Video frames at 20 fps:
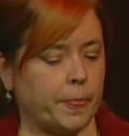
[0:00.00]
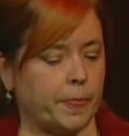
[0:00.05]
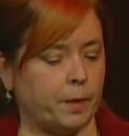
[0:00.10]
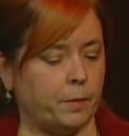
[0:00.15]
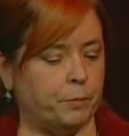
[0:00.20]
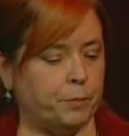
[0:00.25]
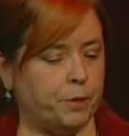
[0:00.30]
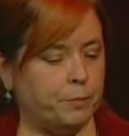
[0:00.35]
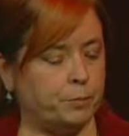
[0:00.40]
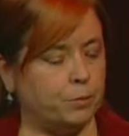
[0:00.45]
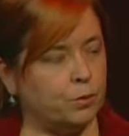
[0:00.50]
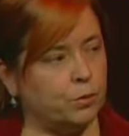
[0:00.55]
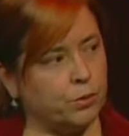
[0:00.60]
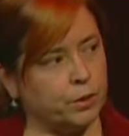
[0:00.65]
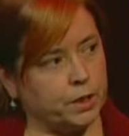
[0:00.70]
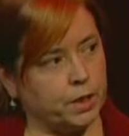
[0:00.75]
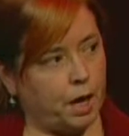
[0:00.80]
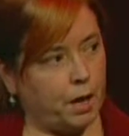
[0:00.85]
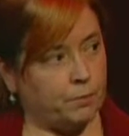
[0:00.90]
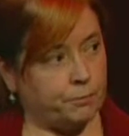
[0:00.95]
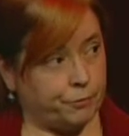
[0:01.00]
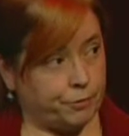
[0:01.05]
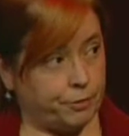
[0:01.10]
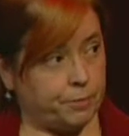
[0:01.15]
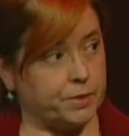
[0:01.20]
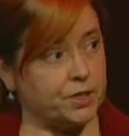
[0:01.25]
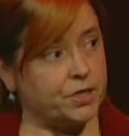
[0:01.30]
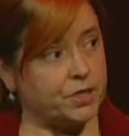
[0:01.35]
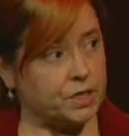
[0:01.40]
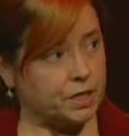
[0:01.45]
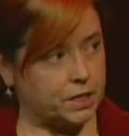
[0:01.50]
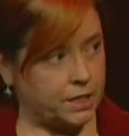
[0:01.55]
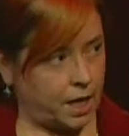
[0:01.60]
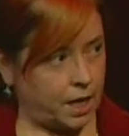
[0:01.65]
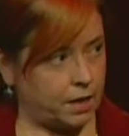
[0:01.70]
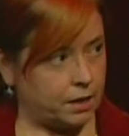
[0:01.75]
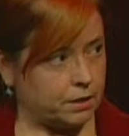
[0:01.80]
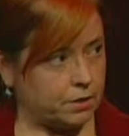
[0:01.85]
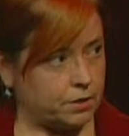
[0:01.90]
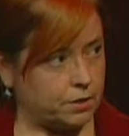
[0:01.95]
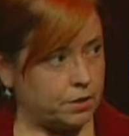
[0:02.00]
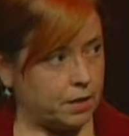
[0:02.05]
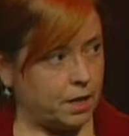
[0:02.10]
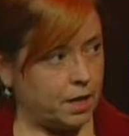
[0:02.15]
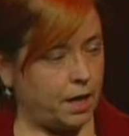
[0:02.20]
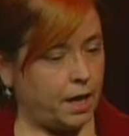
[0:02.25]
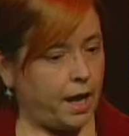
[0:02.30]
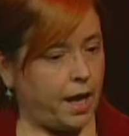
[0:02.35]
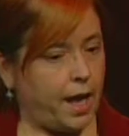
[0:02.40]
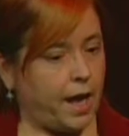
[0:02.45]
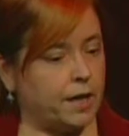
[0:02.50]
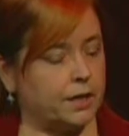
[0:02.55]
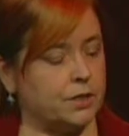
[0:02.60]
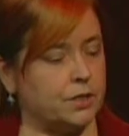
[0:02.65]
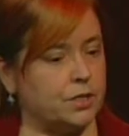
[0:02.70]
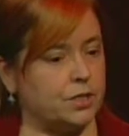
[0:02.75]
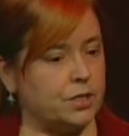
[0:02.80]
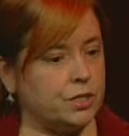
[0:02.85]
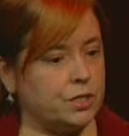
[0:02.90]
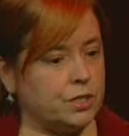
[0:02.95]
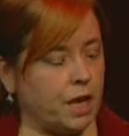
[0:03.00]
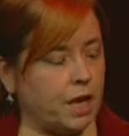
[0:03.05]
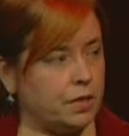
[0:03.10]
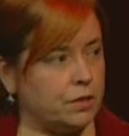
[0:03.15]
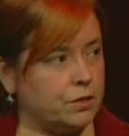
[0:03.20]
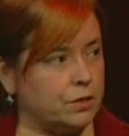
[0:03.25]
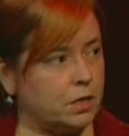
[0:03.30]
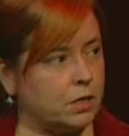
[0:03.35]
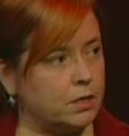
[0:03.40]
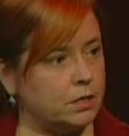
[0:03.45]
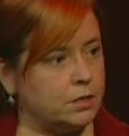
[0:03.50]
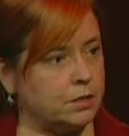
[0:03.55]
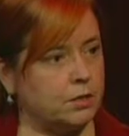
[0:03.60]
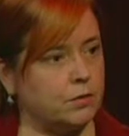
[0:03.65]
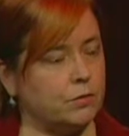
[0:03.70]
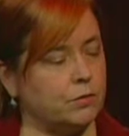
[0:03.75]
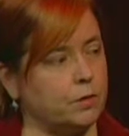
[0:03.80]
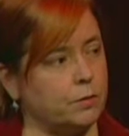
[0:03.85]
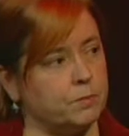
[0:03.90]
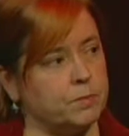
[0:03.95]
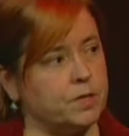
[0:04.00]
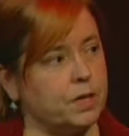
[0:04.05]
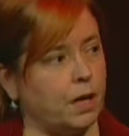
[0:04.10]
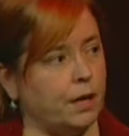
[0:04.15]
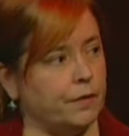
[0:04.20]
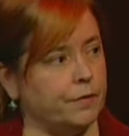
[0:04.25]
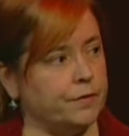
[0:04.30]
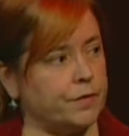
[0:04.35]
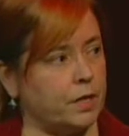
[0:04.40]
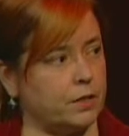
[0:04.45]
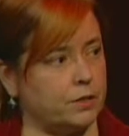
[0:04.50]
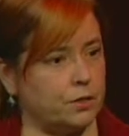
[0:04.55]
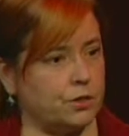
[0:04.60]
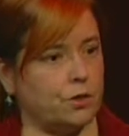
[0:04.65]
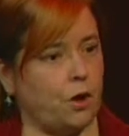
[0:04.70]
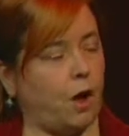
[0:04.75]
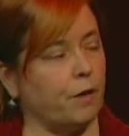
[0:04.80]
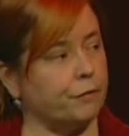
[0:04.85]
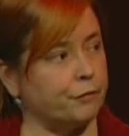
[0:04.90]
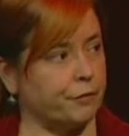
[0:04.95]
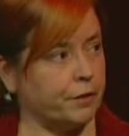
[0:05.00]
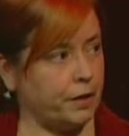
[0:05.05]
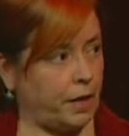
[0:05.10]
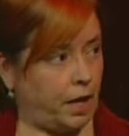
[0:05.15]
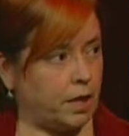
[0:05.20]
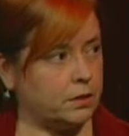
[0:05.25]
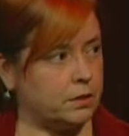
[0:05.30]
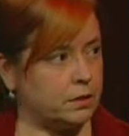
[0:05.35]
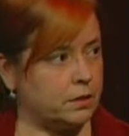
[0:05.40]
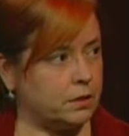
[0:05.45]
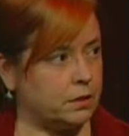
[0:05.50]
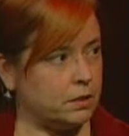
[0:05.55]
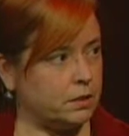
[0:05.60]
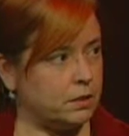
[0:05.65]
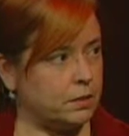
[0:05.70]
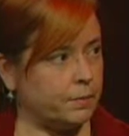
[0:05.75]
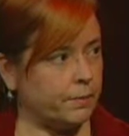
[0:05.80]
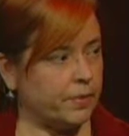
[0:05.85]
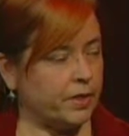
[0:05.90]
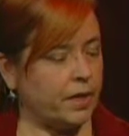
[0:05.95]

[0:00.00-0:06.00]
people who had come from the states, and the states considered themselves as sovereign entities,